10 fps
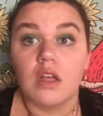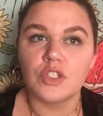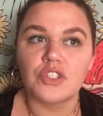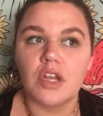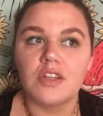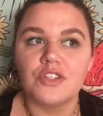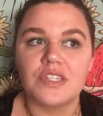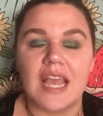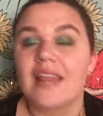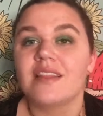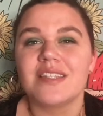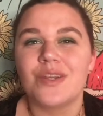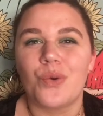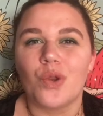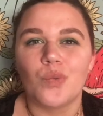the song is just endlessly
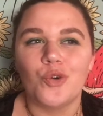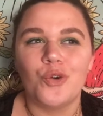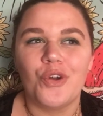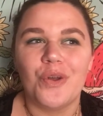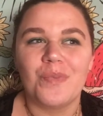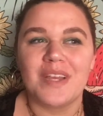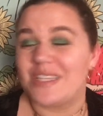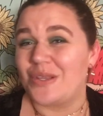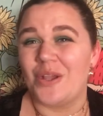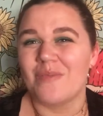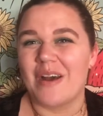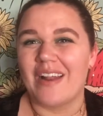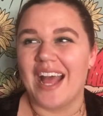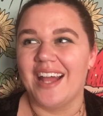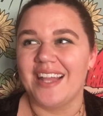quotable because it's all
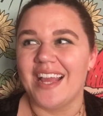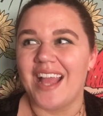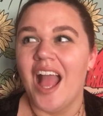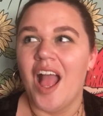about how, like,